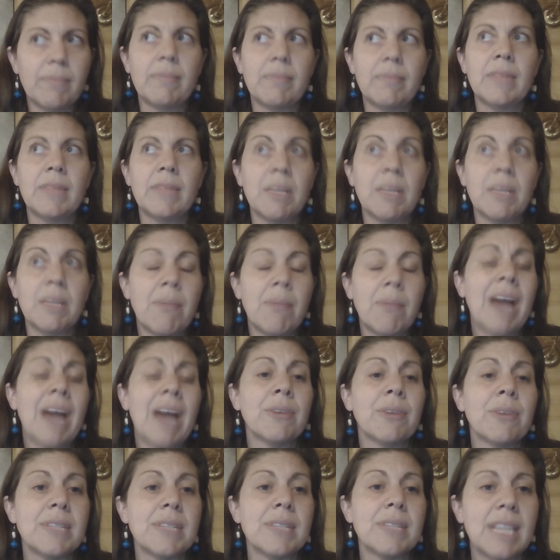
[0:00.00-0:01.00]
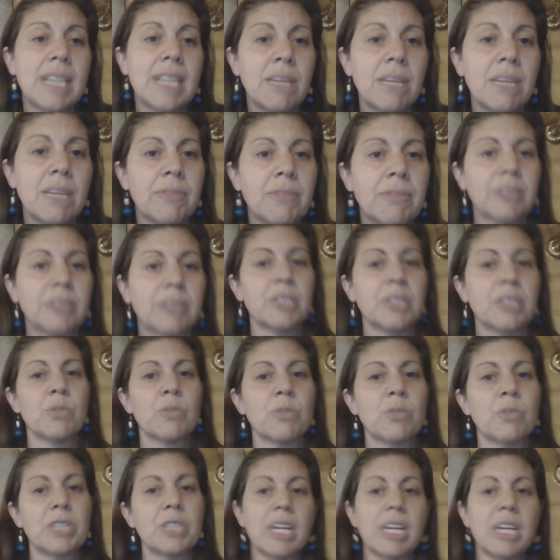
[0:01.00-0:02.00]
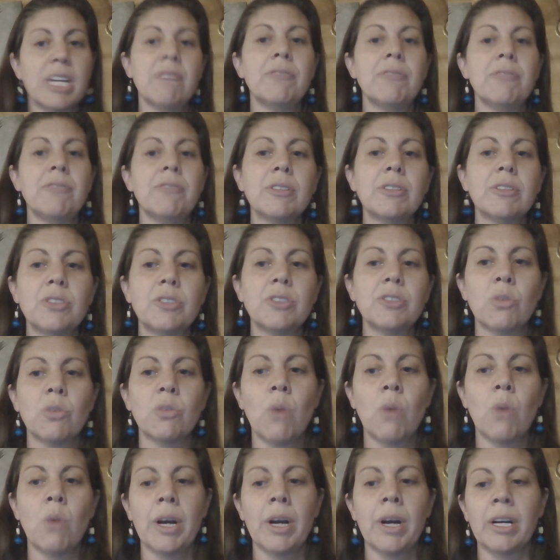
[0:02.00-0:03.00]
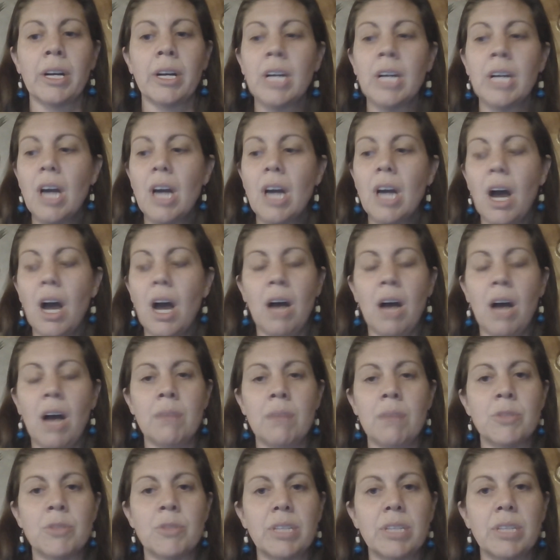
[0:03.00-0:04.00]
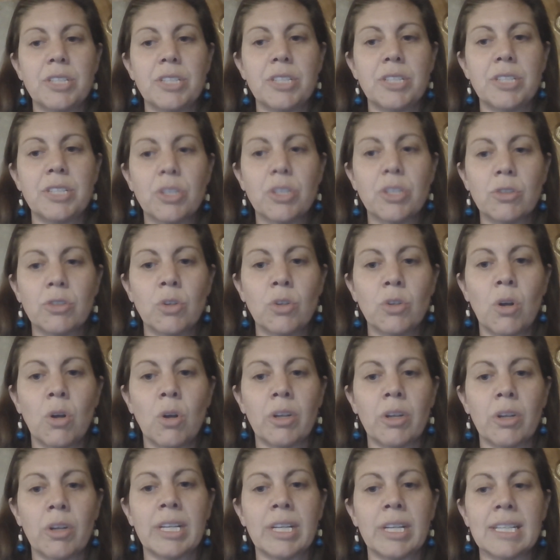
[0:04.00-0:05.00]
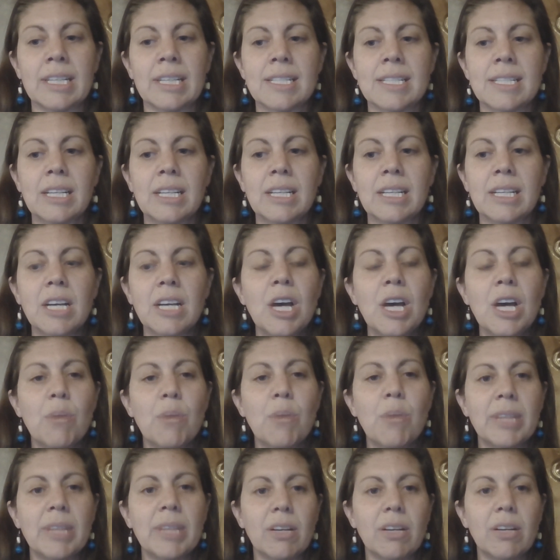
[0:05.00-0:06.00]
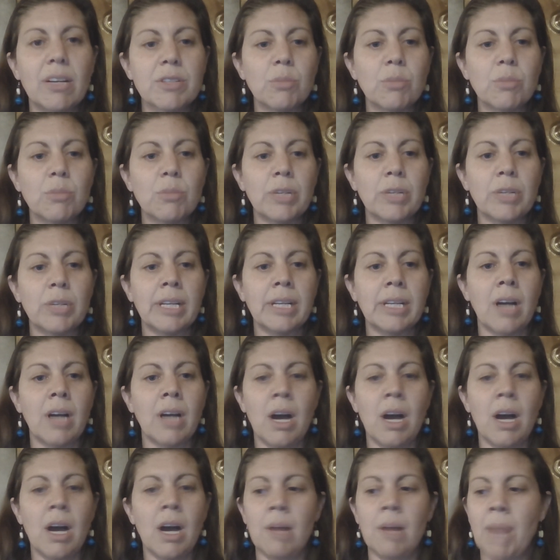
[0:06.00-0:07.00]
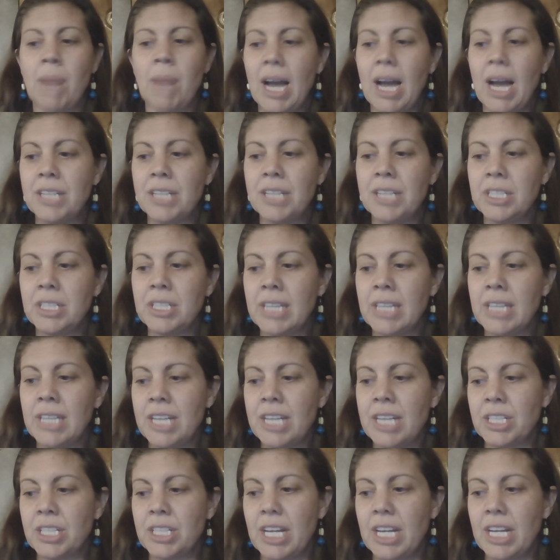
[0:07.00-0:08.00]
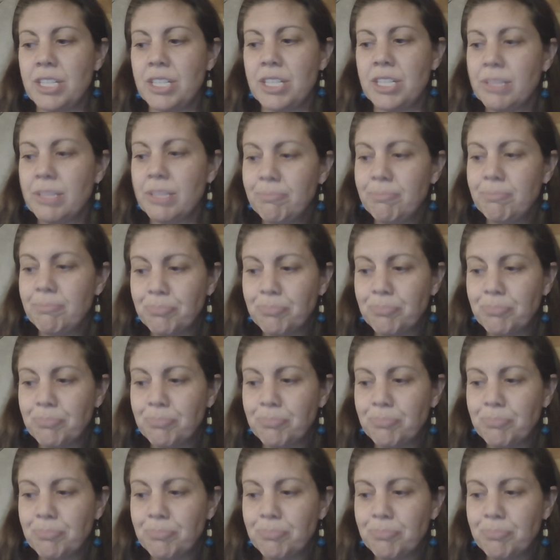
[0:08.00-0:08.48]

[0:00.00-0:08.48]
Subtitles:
the bio sand filters, which can filter the water so that the children are no longer getting sick, but they also bring hygiene education,